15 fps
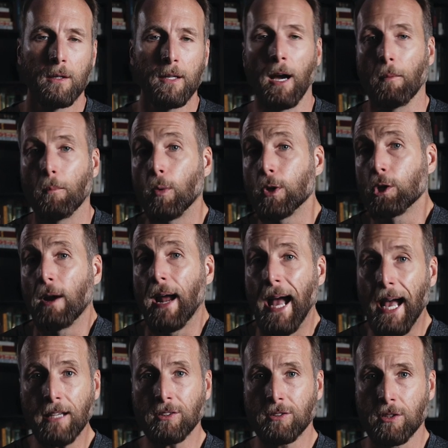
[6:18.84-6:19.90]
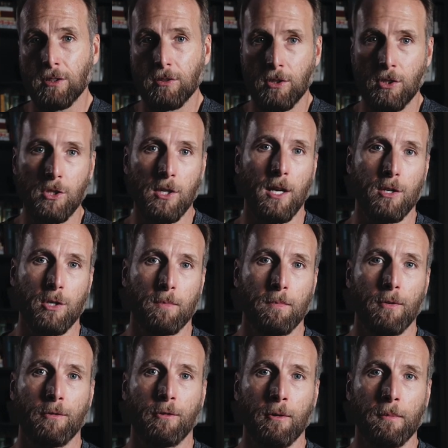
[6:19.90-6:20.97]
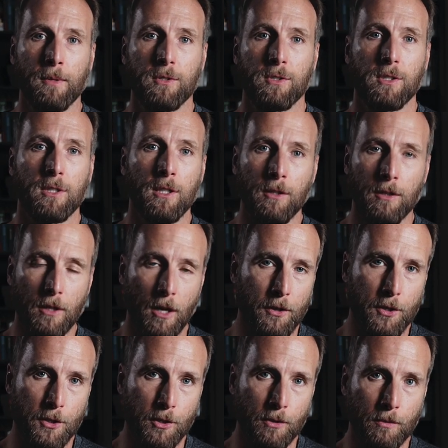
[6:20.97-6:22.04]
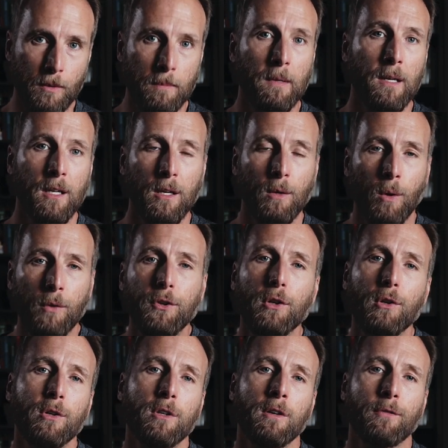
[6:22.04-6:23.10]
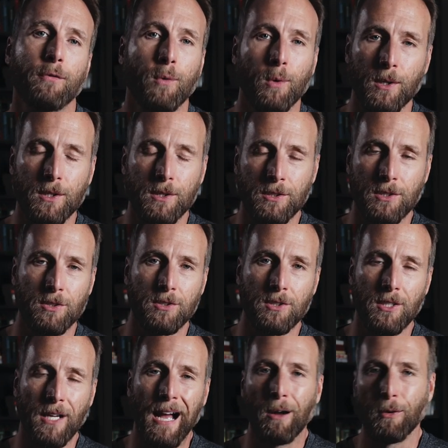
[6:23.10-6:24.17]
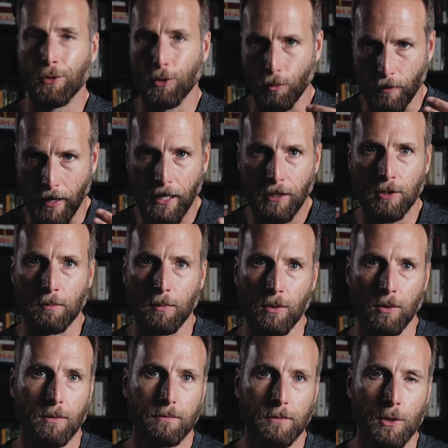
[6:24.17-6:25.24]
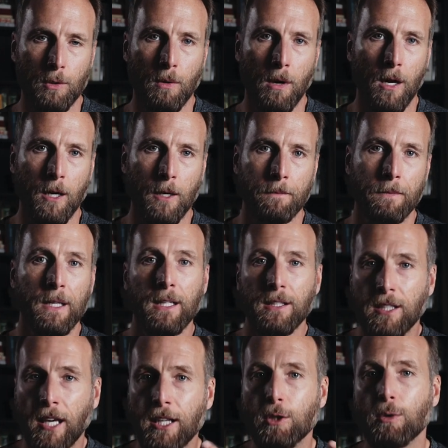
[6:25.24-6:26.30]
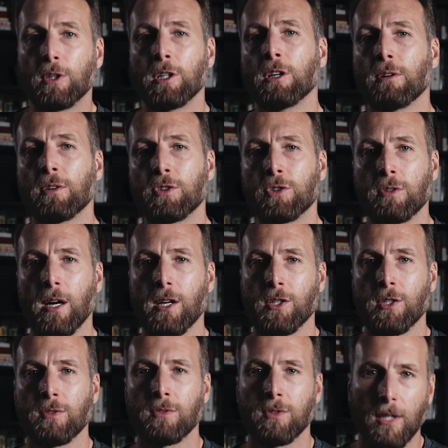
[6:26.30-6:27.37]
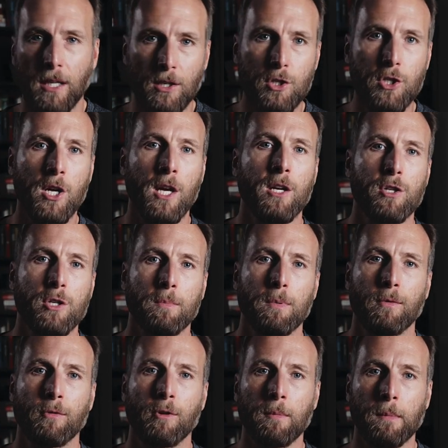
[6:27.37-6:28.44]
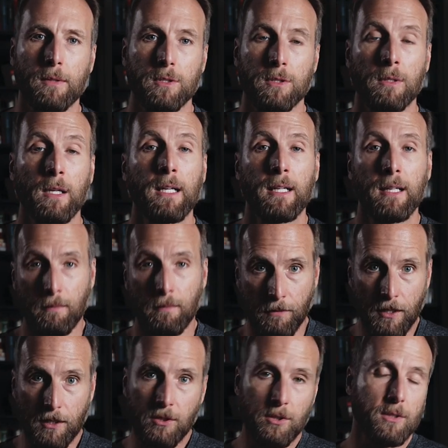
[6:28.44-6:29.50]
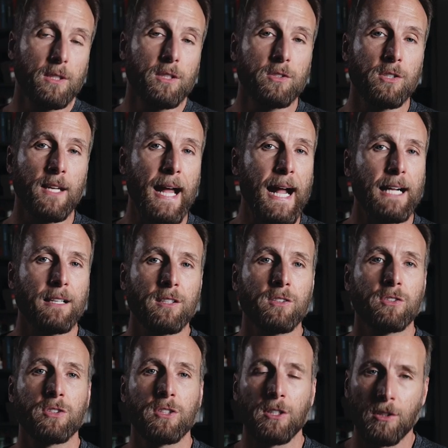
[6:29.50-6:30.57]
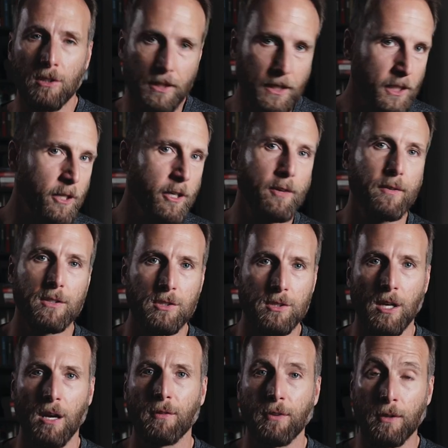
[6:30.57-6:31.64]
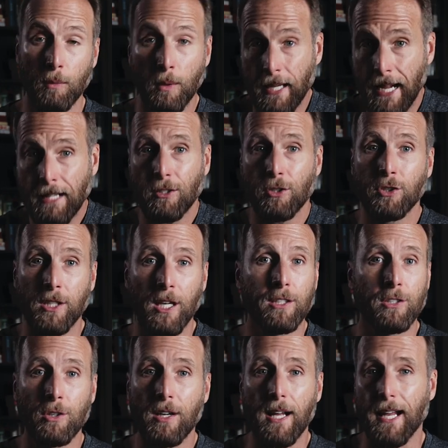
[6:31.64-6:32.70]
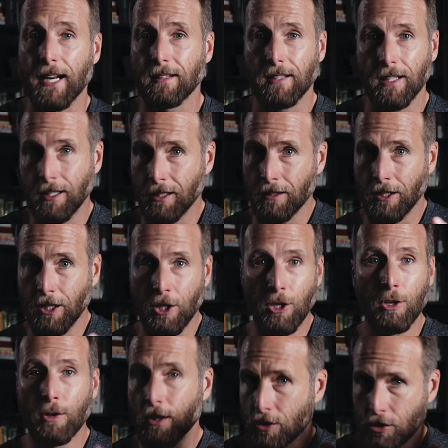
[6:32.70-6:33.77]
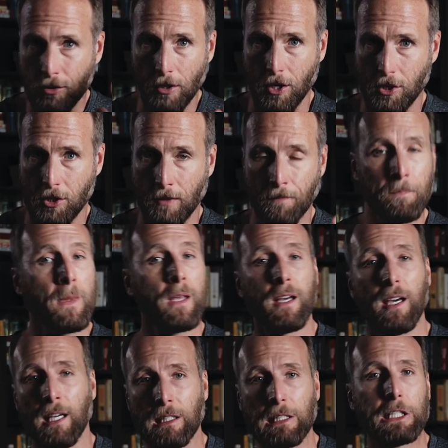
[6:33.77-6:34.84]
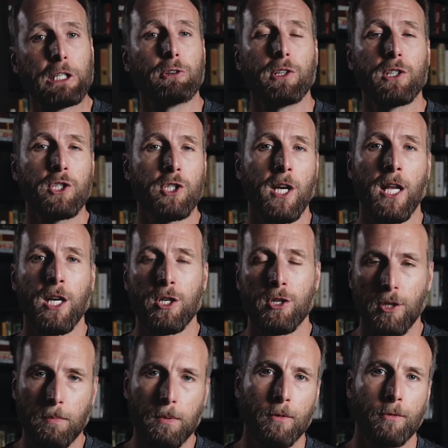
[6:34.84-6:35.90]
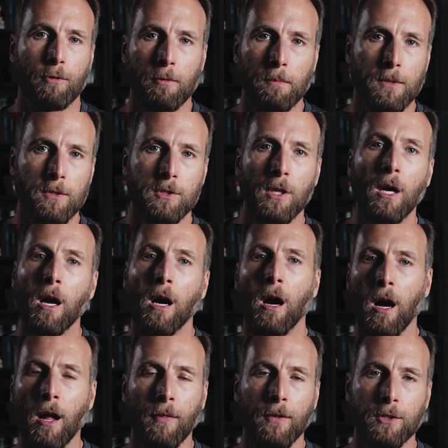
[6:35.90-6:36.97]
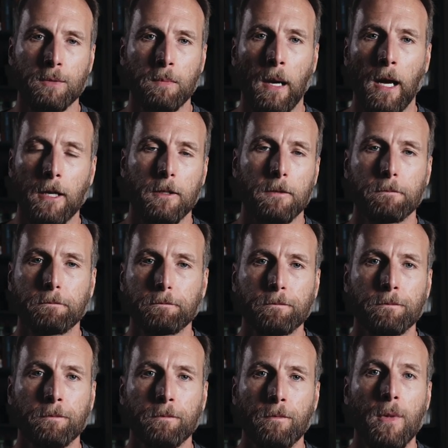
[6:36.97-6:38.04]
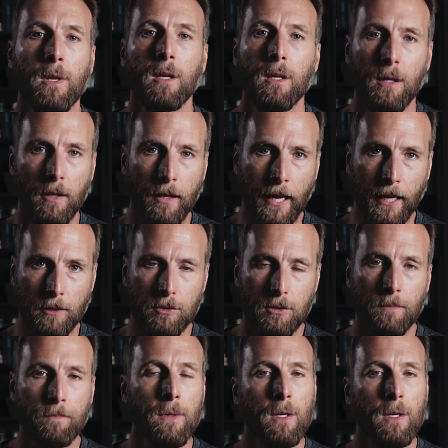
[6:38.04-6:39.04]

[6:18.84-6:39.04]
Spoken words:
Now, when you're asked to change your performance in the audition room, what they're looking for is to see how directable you are. Can you hear instructions and change your performance? This is an acting skill in and of itself, and when actors get good at it, they can hear an instruction and literally change their performance on the spot. Next,